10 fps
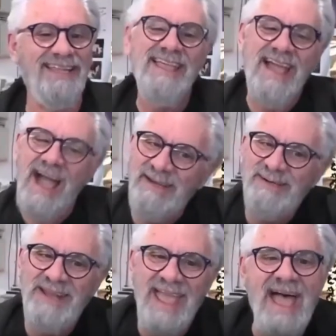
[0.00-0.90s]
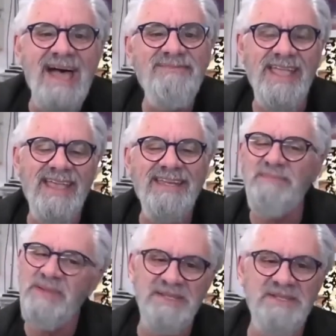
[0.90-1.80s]
I don't have any
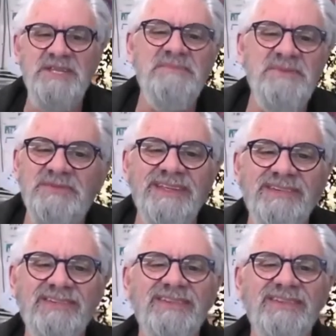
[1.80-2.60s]
PG movies.